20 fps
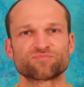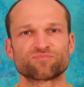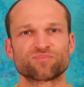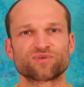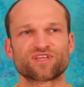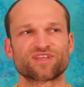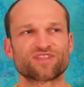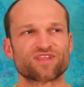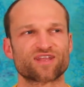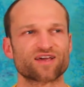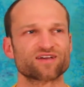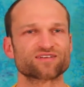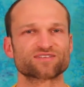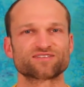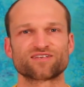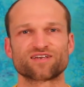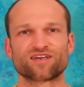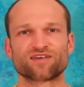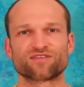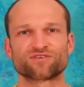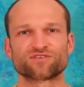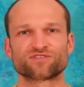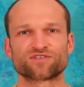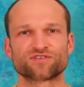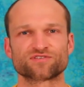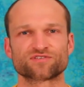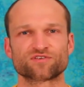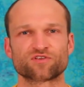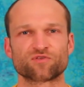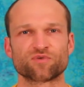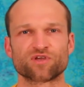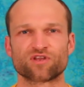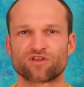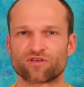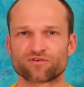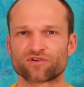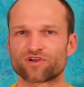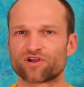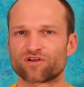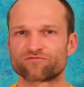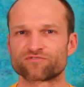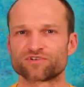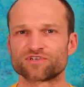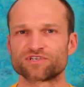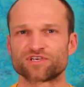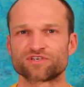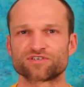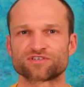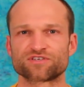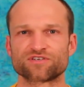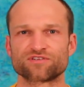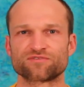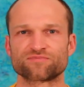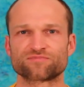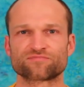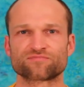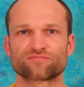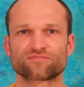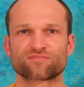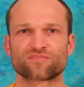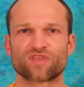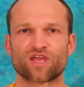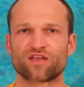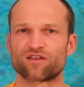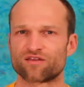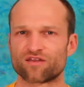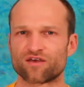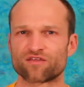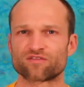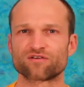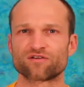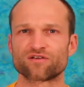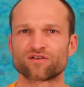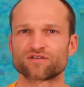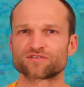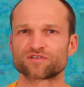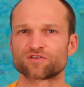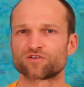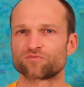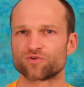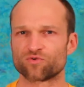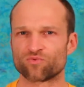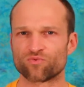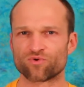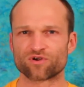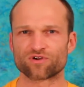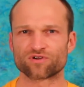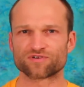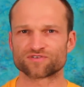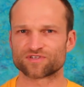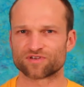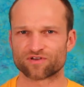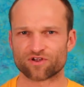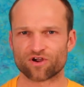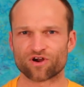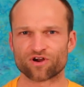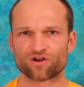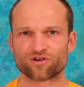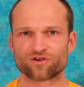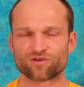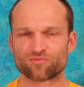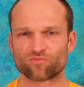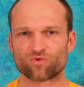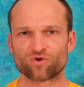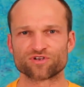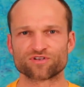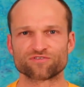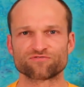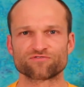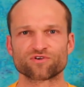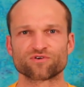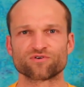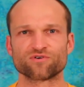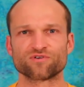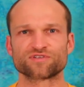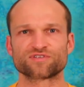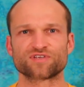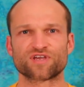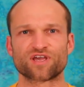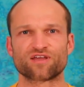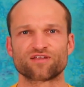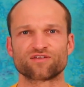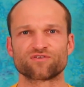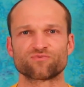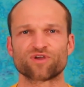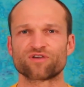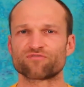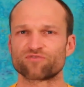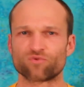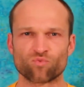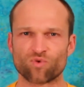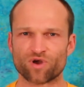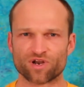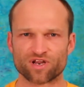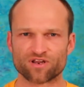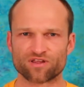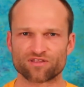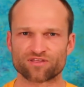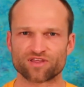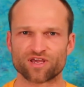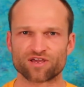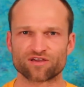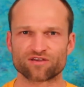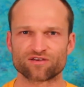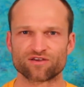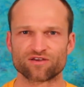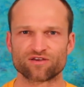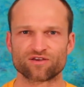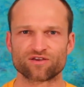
But then the next day there's just going to be another confrontation, and another, and it's going to be worse and harder and more difficult, and we haven't won anything.